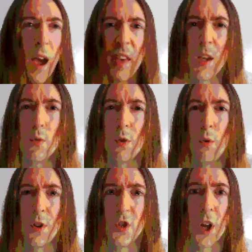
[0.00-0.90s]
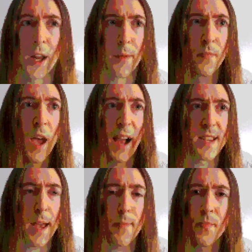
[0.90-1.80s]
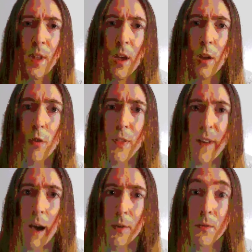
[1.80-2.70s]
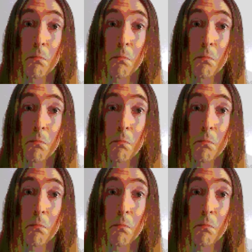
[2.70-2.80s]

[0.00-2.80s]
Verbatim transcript: I think you also call it a journey. I'd say, look for the flowers.